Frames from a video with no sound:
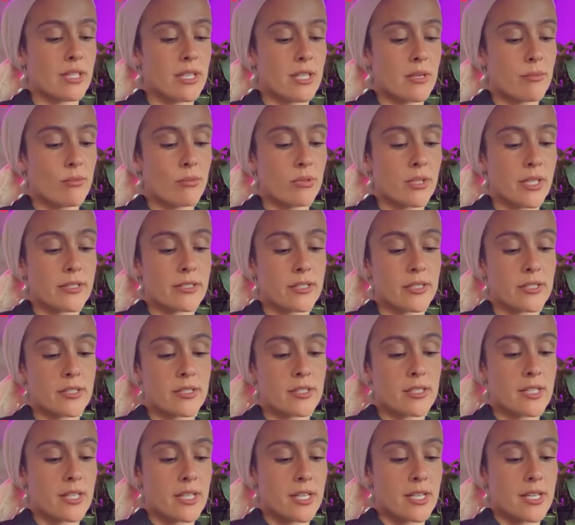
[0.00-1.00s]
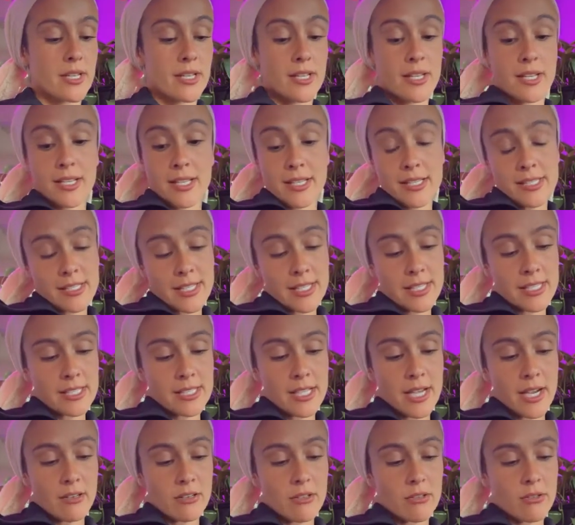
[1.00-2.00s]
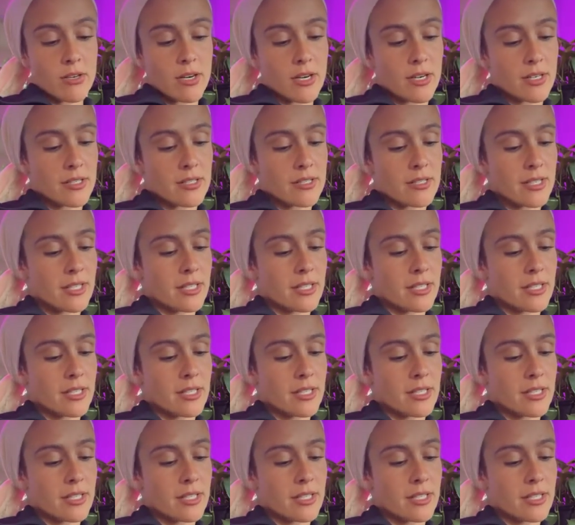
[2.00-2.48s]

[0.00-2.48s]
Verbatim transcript: the Hebrew letters is like a tarot card.